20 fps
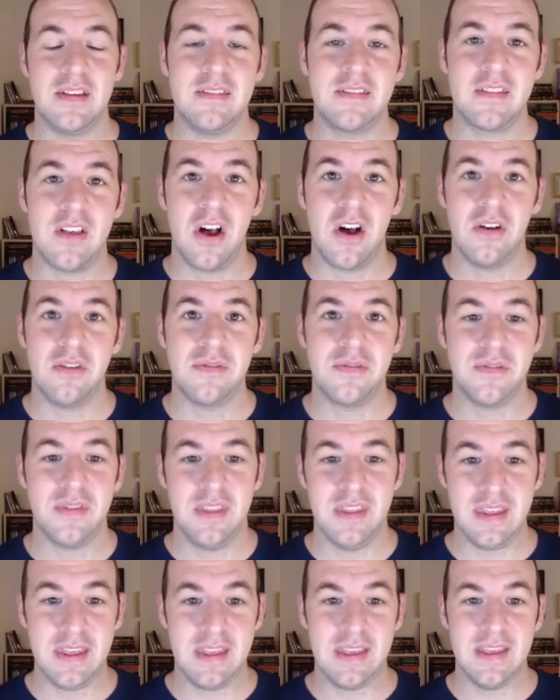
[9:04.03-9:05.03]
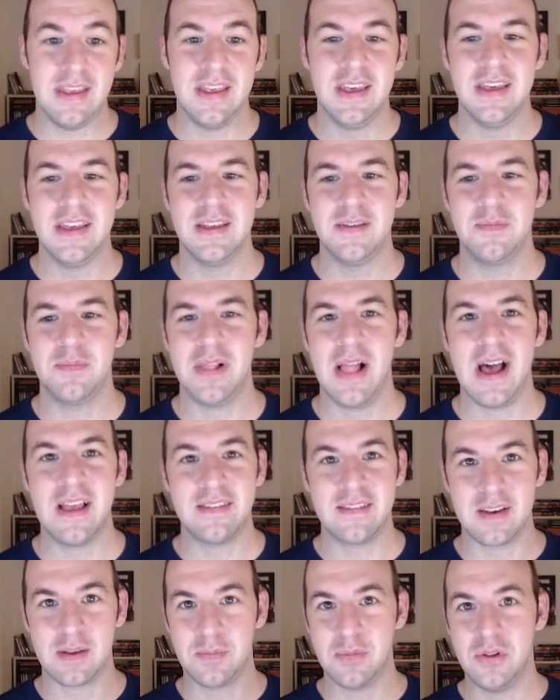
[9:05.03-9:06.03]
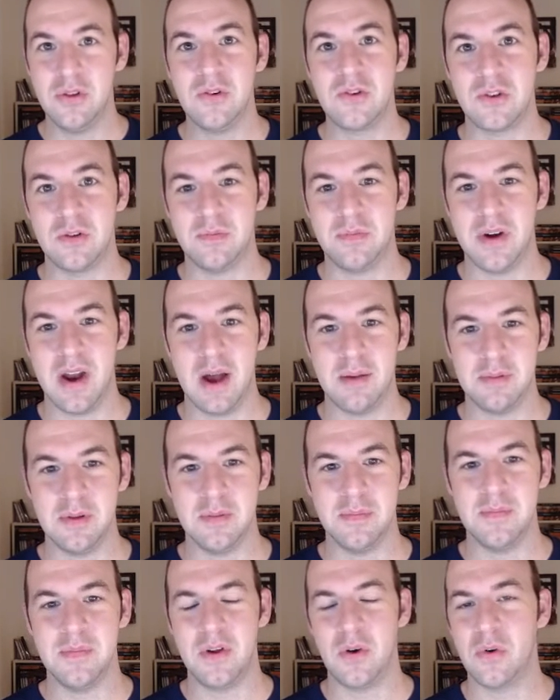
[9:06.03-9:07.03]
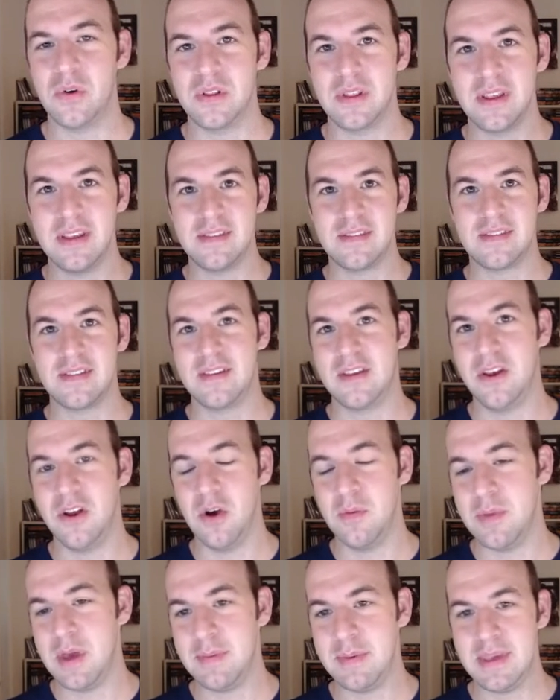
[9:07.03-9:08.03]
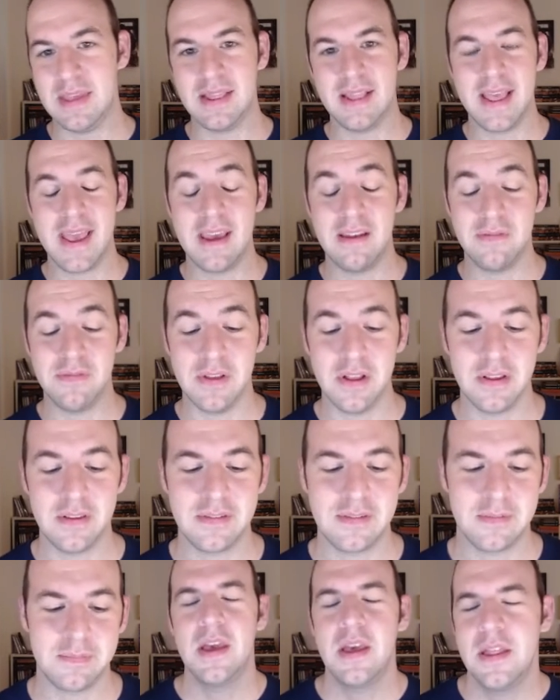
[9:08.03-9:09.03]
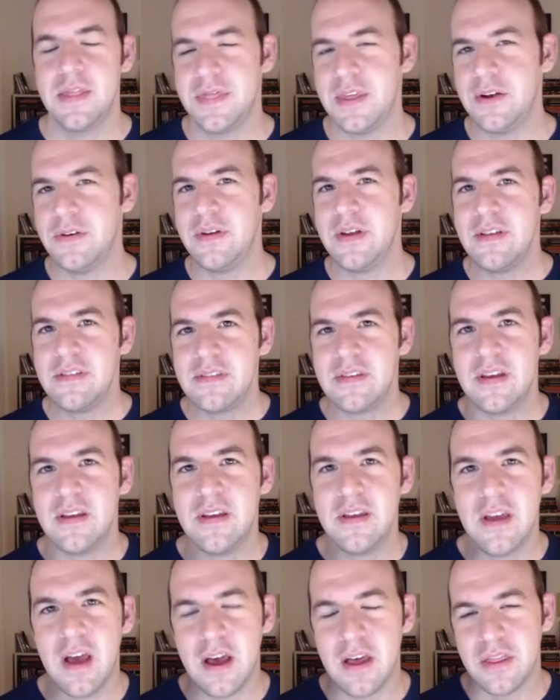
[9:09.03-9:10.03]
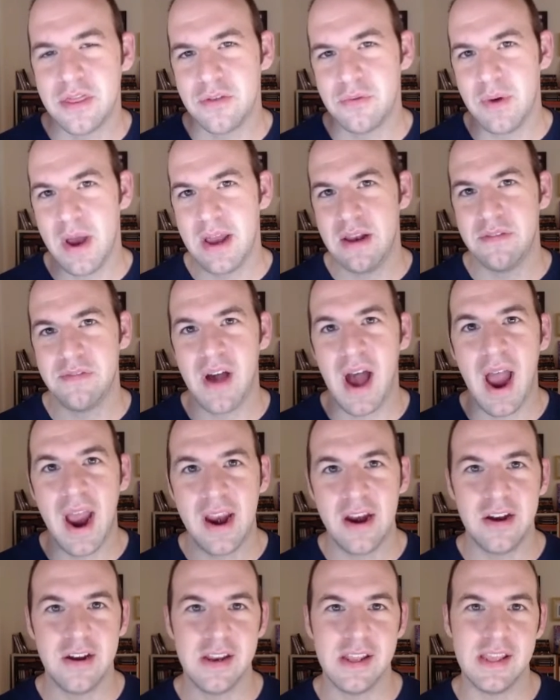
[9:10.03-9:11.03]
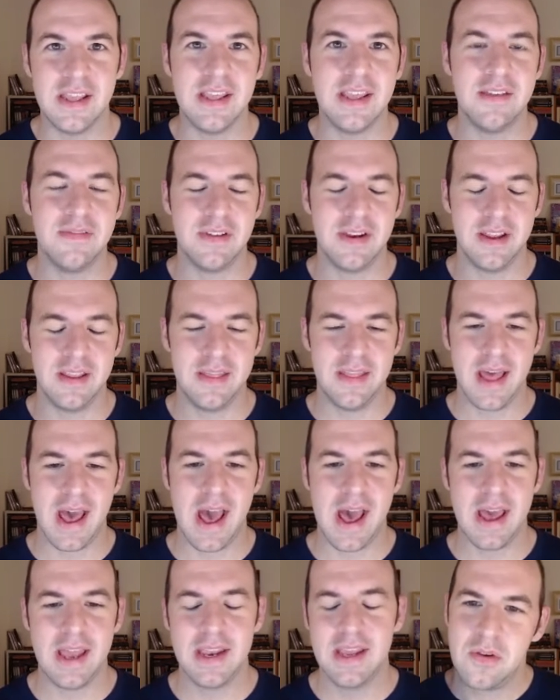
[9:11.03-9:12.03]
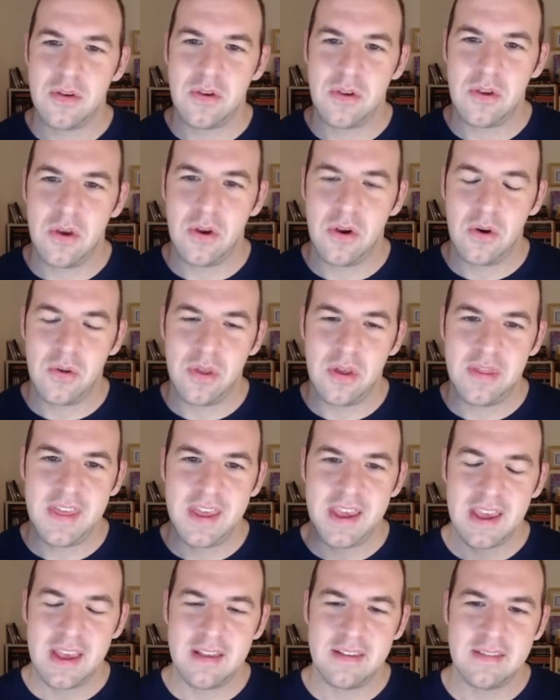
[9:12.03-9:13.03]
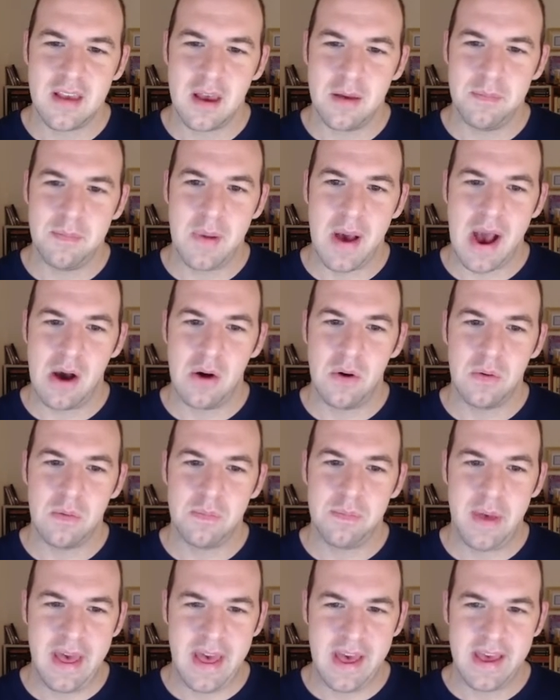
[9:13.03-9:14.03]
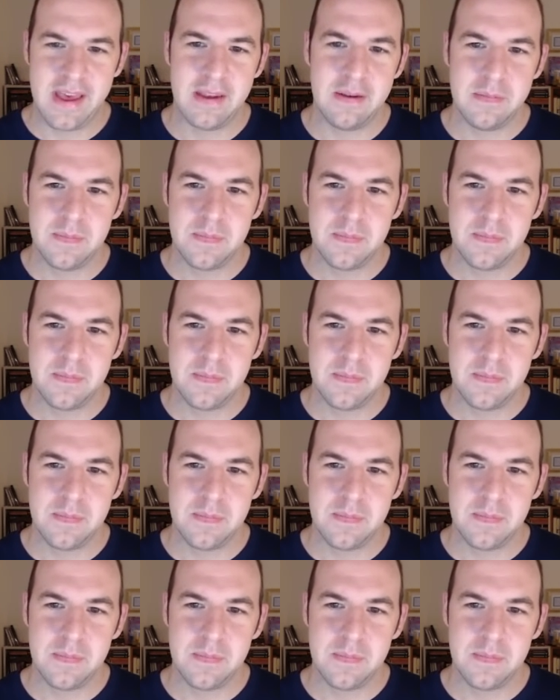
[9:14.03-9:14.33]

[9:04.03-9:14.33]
solve the plastic pollution problem, or at least, maybe in landfills. There is a thread of irony even in that. The thing is about PET